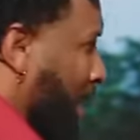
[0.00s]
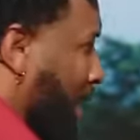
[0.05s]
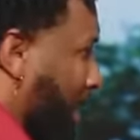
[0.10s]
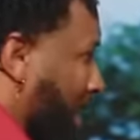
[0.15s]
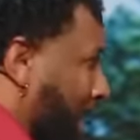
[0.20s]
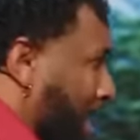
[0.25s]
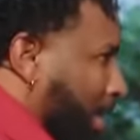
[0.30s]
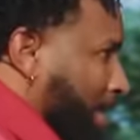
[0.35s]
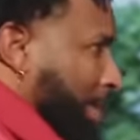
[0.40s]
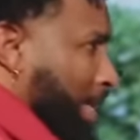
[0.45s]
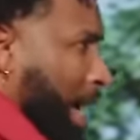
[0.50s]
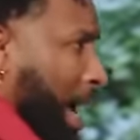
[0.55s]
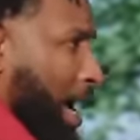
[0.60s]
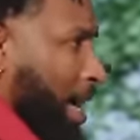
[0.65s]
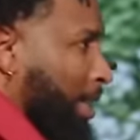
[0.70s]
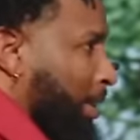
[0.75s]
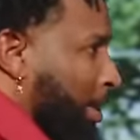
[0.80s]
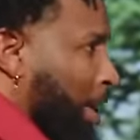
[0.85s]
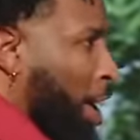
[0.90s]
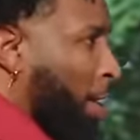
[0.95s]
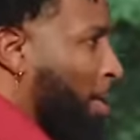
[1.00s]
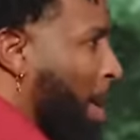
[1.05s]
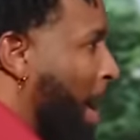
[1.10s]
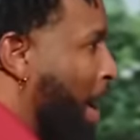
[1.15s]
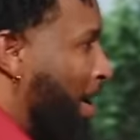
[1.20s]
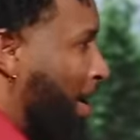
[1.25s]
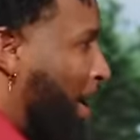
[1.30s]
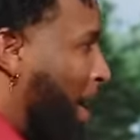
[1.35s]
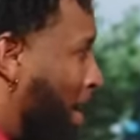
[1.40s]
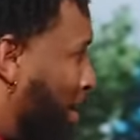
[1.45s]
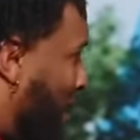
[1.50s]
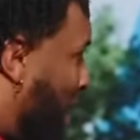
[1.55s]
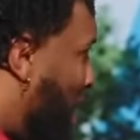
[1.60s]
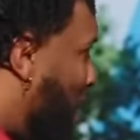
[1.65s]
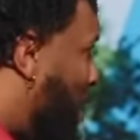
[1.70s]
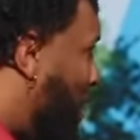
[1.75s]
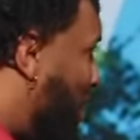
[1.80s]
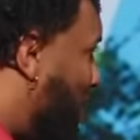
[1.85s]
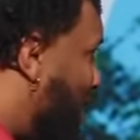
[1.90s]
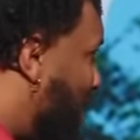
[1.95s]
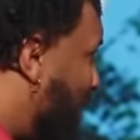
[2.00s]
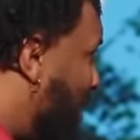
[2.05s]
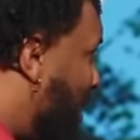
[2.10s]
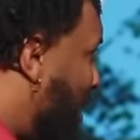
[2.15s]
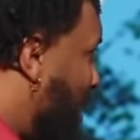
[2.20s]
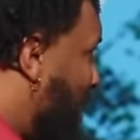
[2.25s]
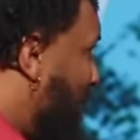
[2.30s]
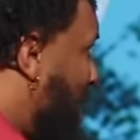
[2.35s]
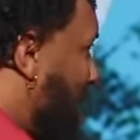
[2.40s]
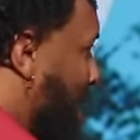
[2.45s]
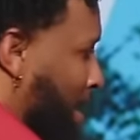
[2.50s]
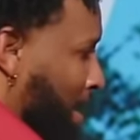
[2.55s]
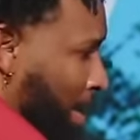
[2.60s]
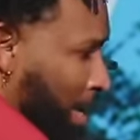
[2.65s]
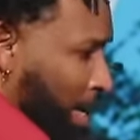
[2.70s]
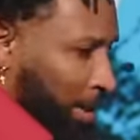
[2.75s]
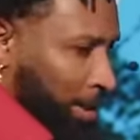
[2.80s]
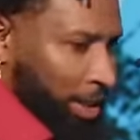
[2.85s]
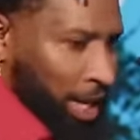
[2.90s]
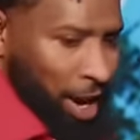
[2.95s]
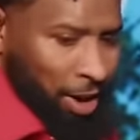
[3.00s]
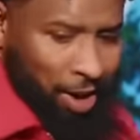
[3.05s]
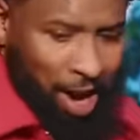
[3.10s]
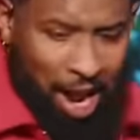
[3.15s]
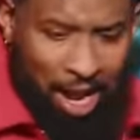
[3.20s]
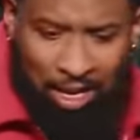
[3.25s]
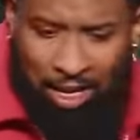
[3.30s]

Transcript: Yes, God. It's all right. Come on. It's all right.